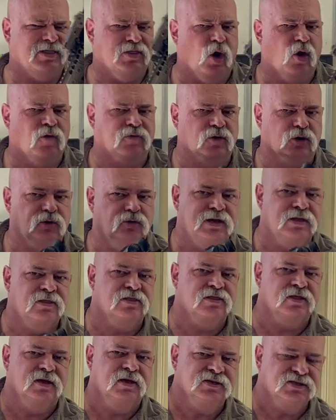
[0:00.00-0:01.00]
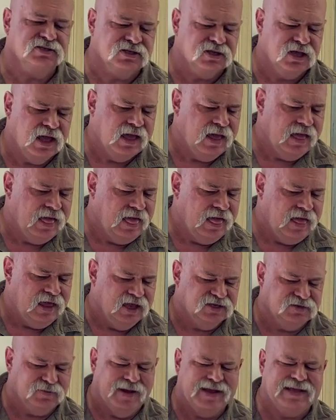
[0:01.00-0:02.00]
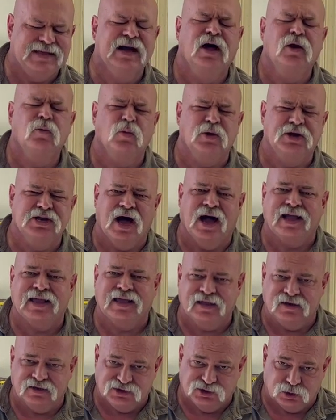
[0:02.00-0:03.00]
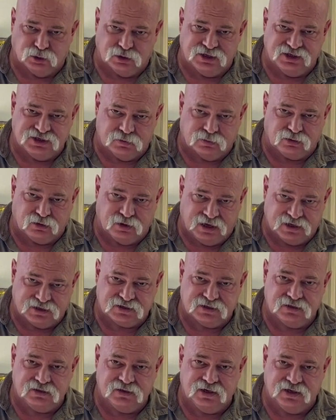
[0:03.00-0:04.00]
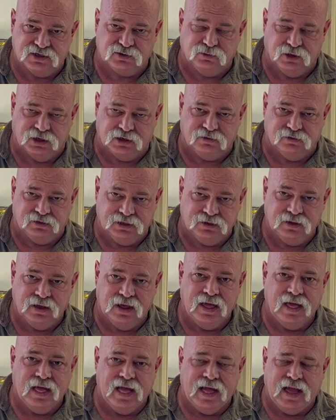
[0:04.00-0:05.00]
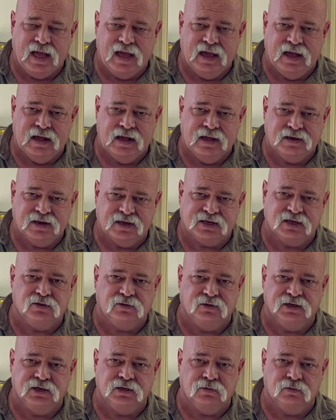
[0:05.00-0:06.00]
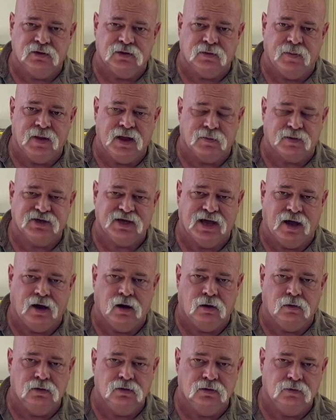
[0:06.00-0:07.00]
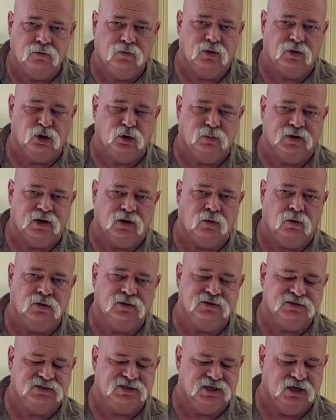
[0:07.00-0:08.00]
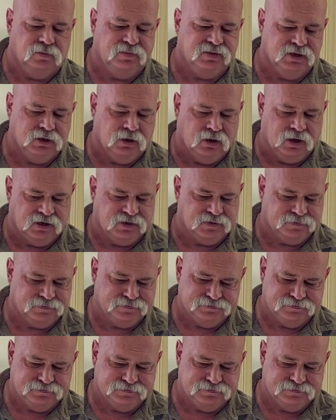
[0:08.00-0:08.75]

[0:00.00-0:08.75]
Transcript: to over clean things is my gun would not get as dirty suppressed as quickly. And I could clean it with a paper towel with a little bit of CLP on it.